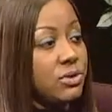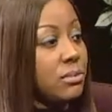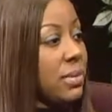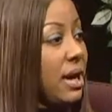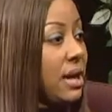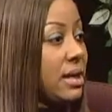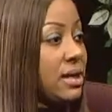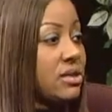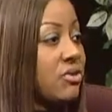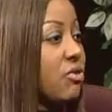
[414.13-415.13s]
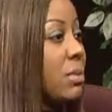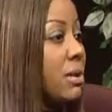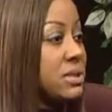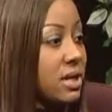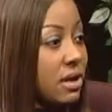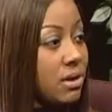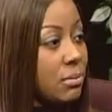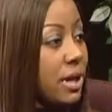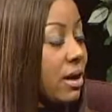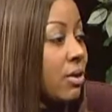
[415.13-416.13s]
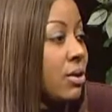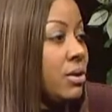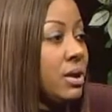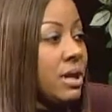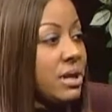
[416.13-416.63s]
can buy anything from upscale apparel,